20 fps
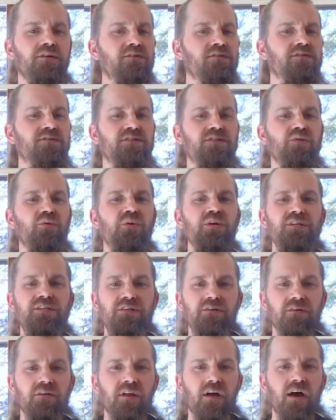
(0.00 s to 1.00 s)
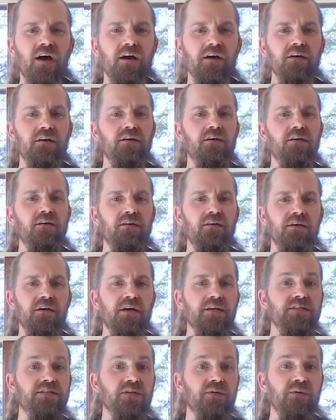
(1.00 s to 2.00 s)
you squeeze your leg,
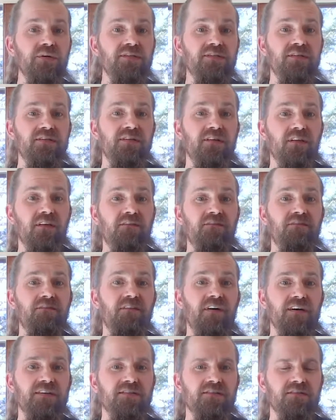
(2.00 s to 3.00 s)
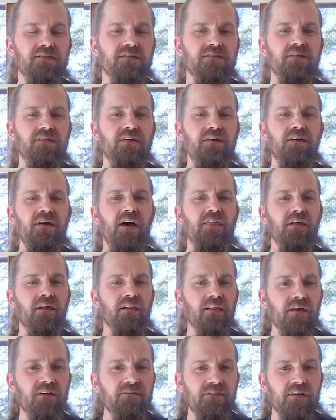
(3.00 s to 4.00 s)
it squeezes the lymph vessels and the
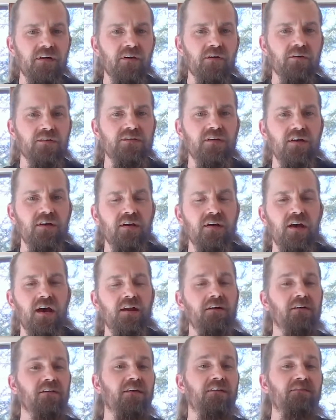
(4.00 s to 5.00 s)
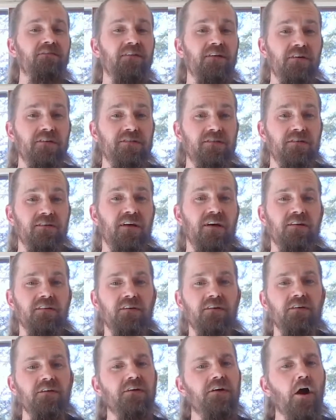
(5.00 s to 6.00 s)
lymph nodes, and your lymph nodes are like
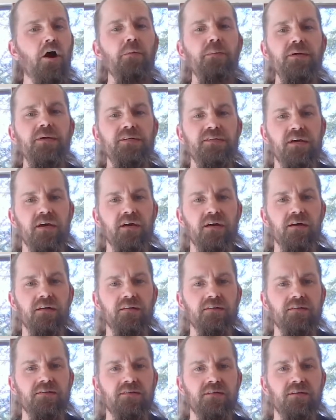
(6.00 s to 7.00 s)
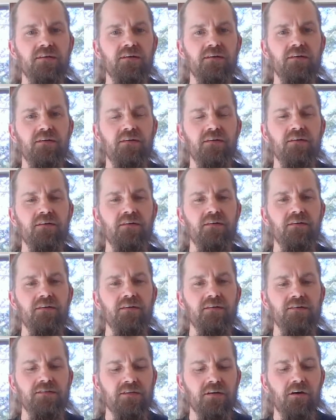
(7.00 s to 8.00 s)
little garbage cans.
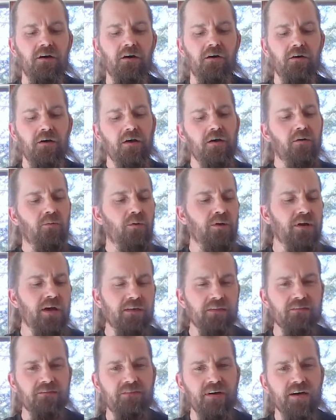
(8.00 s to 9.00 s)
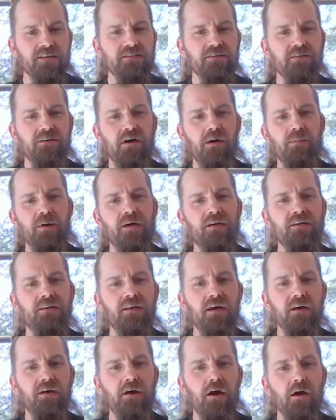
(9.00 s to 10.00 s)
So when you have the vessel coming into
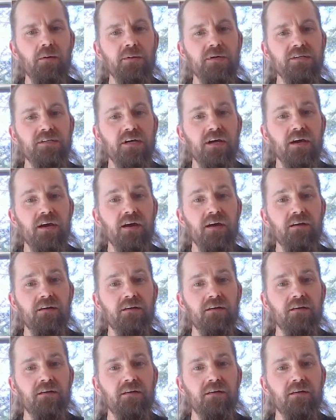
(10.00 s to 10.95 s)
that garbage can,